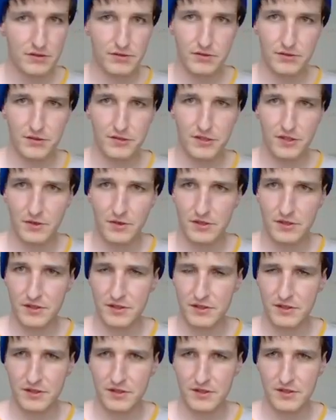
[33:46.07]
show
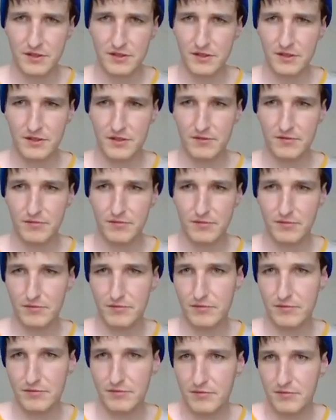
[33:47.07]
the
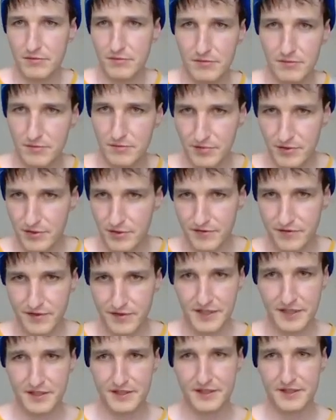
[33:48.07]

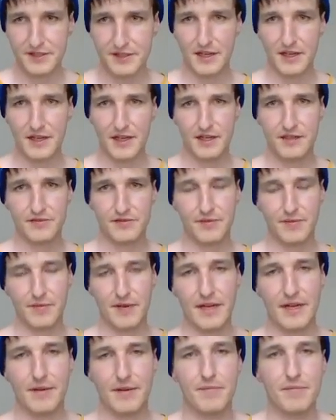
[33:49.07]
perfect stuff.
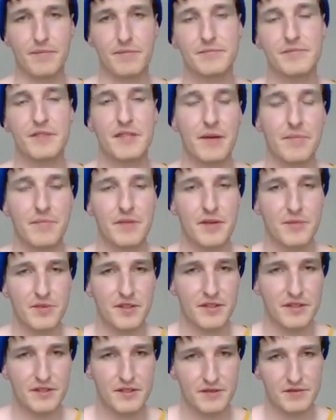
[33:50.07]
Some
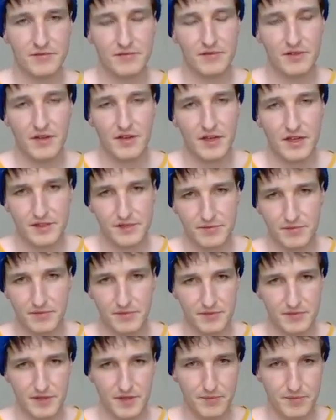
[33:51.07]
people not.
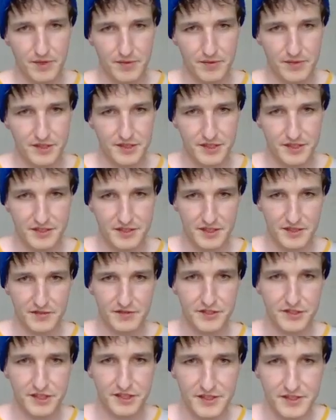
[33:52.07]
Some people just give
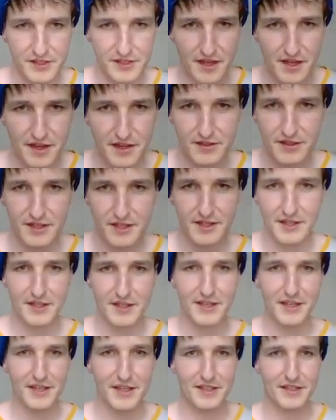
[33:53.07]
a shit.
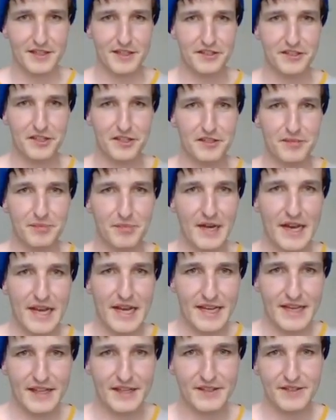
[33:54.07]
They just
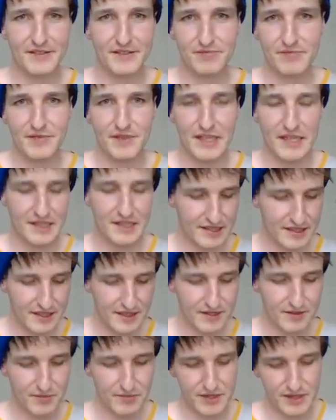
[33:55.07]
play and that's
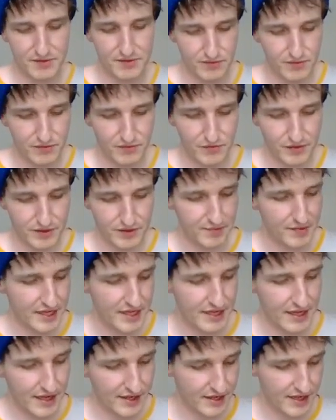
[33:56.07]
it. But with
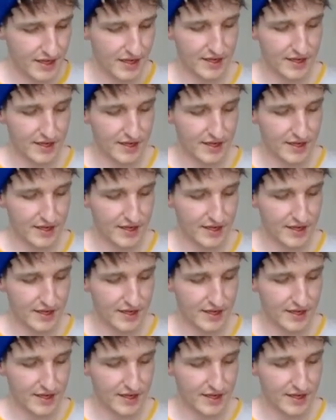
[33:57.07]
me, I